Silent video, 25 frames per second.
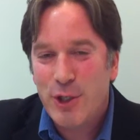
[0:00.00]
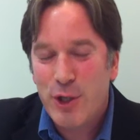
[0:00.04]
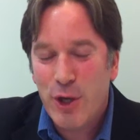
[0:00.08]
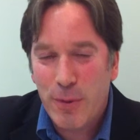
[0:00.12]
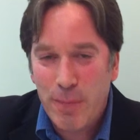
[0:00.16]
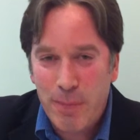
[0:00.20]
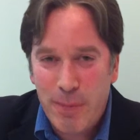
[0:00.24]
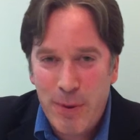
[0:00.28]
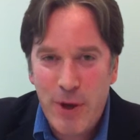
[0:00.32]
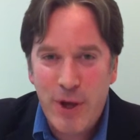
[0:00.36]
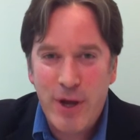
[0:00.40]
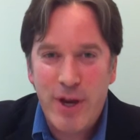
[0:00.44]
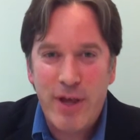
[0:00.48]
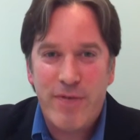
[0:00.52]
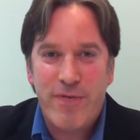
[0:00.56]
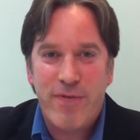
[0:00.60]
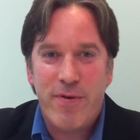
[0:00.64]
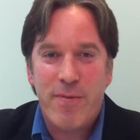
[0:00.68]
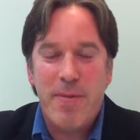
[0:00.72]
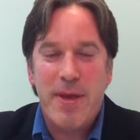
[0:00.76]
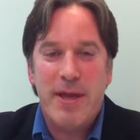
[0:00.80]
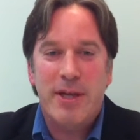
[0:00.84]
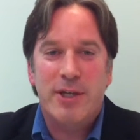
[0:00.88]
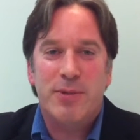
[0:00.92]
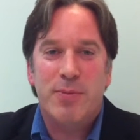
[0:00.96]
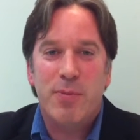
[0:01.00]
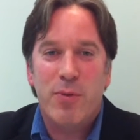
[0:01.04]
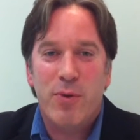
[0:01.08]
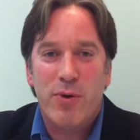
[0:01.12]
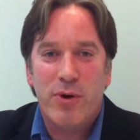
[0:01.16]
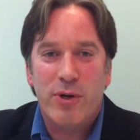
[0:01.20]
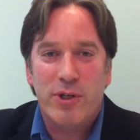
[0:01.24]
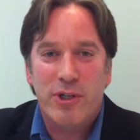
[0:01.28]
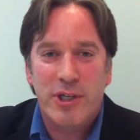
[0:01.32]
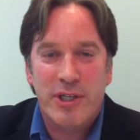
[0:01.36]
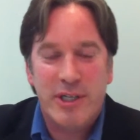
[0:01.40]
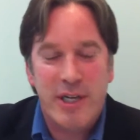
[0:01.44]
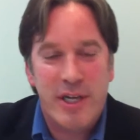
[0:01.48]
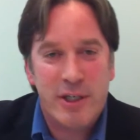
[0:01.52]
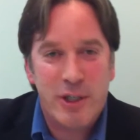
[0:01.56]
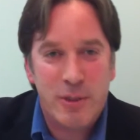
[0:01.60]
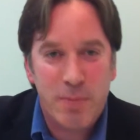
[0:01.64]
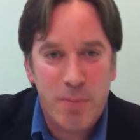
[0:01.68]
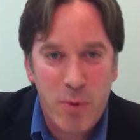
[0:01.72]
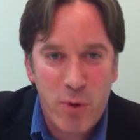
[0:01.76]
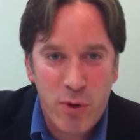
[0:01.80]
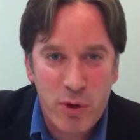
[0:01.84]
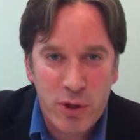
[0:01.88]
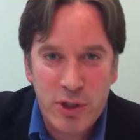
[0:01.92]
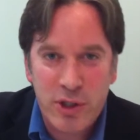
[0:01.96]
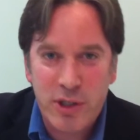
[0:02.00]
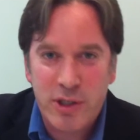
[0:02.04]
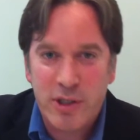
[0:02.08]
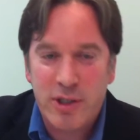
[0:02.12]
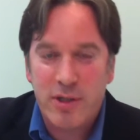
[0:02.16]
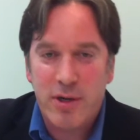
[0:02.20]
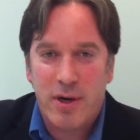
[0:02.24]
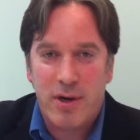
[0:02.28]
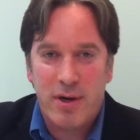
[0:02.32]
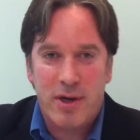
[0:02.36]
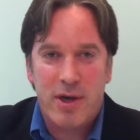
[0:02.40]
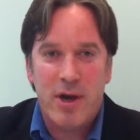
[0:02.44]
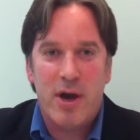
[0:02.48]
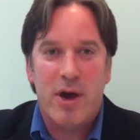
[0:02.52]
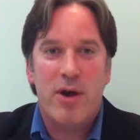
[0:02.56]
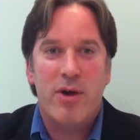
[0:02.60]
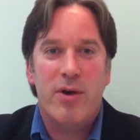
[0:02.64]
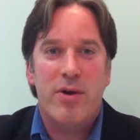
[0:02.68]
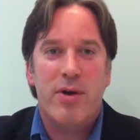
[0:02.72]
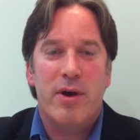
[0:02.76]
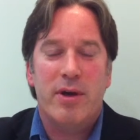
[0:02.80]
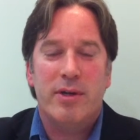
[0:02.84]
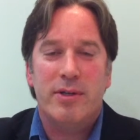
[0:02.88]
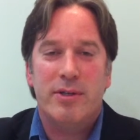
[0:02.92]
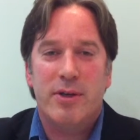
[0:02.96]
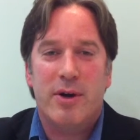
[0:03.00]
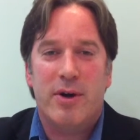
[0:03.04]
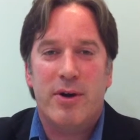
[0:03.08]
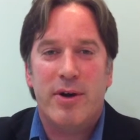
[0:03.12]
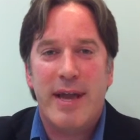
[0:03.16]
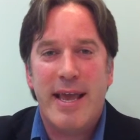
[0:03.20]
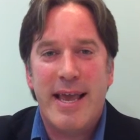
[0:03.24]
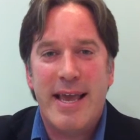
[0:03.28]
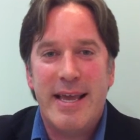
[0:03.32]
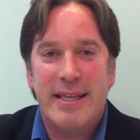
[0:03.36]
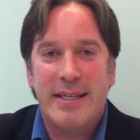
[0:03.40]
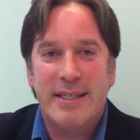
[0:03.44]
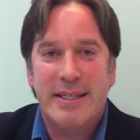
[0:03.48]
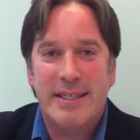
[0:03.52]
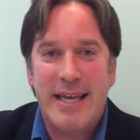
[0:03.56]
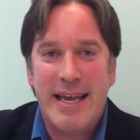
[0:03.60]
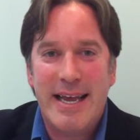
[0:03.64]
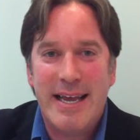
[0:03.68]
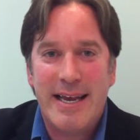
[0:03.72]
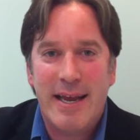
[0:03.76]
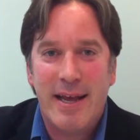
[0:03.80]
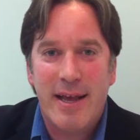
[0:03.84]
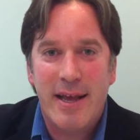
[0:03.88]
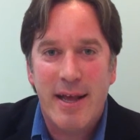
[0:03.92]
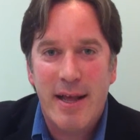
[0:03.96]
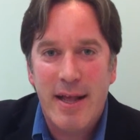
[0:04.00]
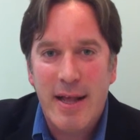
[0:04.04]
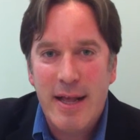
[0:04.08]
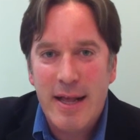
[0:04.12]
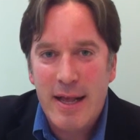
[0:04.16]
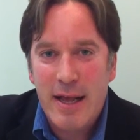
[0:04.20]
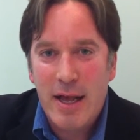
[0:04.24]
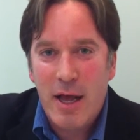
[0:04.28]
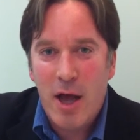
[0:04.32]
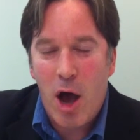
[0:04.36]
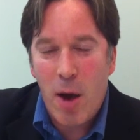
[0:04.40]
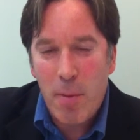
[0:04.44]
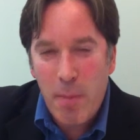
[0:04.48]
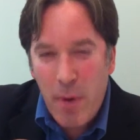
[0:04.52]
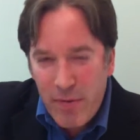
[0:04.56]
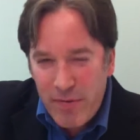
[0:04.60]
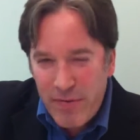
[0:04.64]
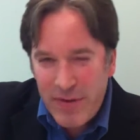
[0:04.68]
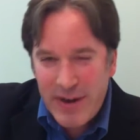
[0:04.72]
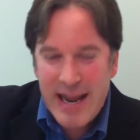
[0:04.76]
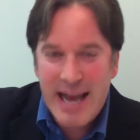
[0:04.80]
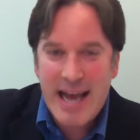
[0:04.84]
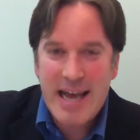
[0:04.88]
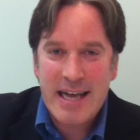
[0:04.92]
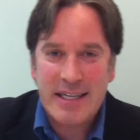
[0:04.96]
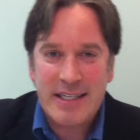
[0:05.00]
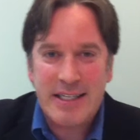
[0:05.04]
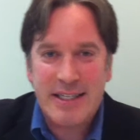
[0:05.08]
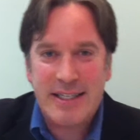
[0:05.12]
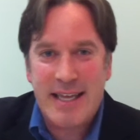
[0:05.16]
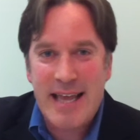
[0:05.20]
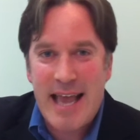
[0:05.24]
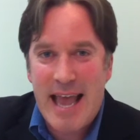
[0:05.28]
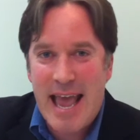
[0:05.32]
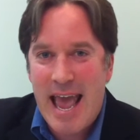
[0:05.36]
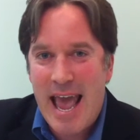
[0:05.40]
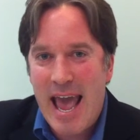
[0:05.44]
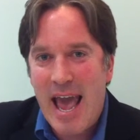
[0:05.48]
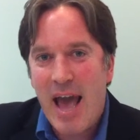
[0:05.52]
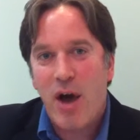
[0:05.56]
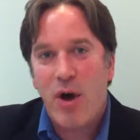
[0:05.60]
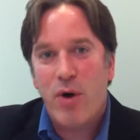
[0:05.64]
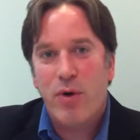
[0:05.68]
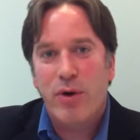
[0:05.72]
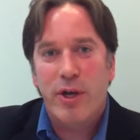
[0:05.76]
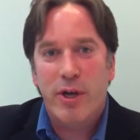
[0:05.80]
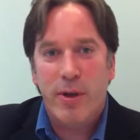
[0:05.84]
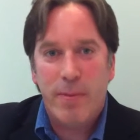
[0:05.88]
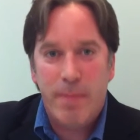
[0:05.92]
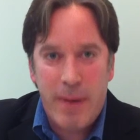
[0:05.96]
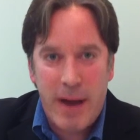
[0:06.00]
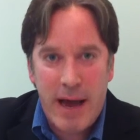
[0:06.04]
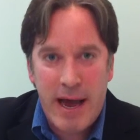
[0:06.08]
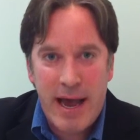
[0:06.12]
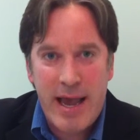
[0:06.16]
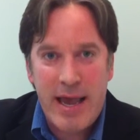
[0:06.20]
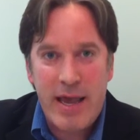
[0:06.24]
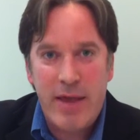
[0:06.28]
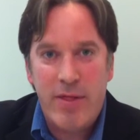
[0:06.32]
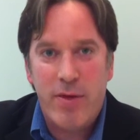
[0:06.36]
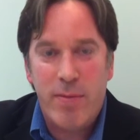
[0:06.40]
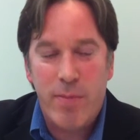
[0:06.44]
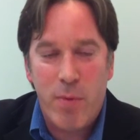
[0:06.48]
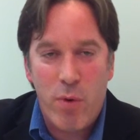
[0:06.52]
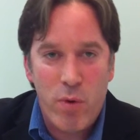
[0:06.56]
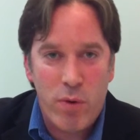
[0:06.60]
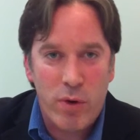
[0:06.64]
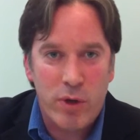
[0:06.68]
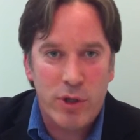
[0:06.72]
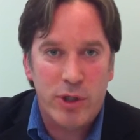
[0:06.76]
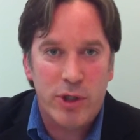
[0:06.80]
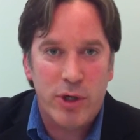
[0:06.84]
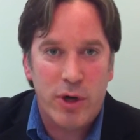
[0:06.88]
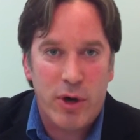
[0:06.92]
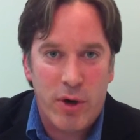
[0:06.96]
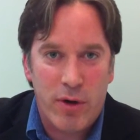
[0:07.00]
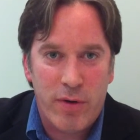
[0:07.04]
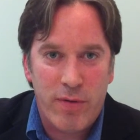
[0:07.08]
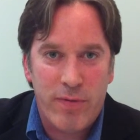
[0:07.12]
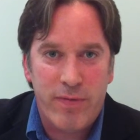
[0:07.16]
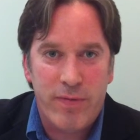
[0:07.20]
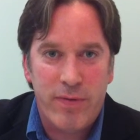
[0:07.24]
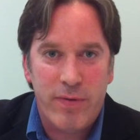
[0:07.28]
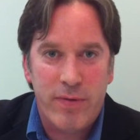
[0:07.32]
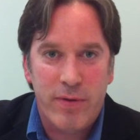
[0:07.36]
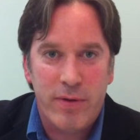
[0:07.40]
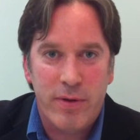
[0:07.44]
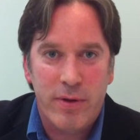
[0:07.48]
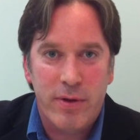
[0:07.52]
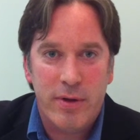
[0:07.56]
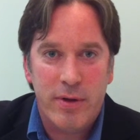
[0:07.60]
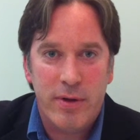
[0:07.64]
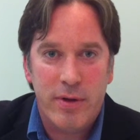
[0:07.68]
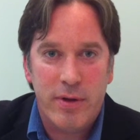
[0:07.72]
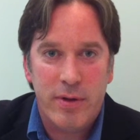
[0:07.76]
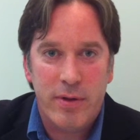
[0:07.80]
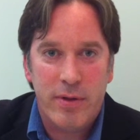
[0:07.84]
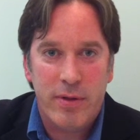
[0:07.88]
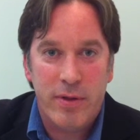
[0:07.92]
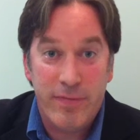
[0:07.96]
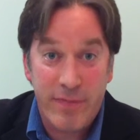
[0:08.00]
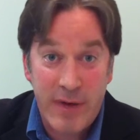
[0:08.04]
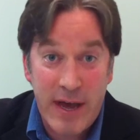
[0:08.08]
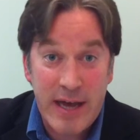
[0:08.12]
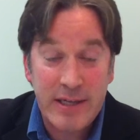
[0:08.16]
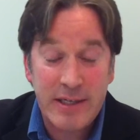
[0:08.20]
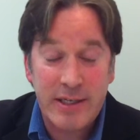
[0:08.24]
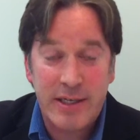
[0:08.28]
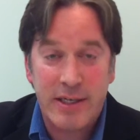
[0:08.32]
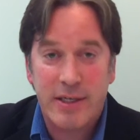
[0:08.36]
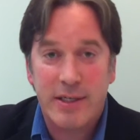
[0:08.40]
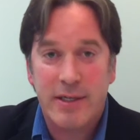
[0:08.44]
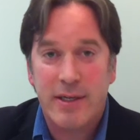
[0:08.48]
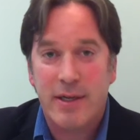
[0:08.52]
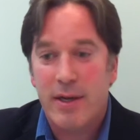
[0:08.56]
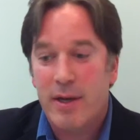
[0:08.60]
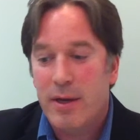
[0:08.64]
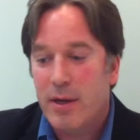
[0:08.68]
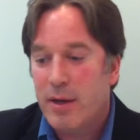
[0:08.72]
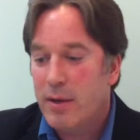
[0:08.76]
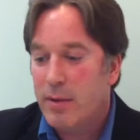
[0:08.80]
Jon Purdey from Edge Mortgages, edgemortgages.co.nz. I'm often asked, how do you pay the mortgage off the fastest?